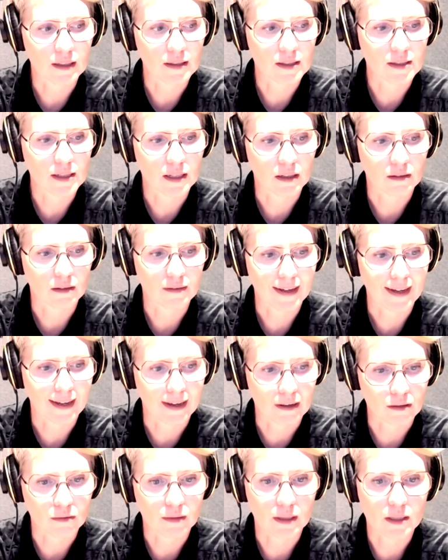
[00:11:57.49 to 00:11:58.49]
an understanding of
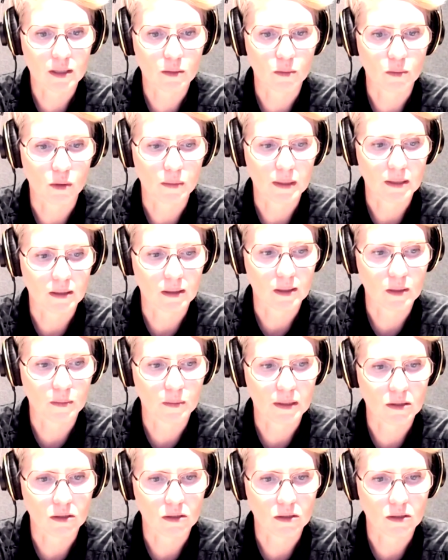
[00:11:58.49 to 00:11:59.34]
how to run a small business.